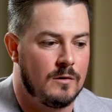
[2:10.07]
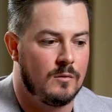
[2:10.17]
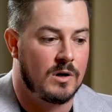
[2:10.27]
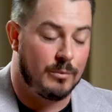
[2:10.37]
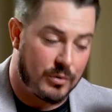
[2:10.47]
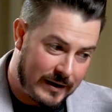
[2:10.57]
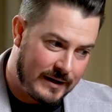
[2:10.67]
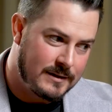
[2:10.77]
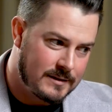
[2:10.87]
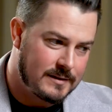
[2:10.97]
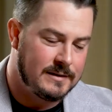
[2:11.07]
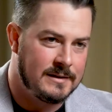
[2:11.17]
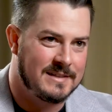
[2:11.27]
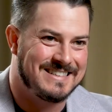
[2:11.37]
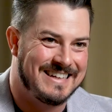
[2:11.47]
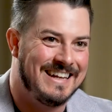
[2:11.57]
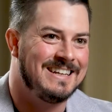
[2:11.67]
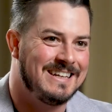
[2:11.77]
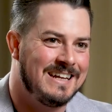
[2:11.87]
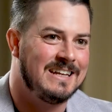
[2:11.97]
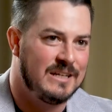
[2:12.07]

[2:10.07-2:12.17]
what a brand sees as end-to-end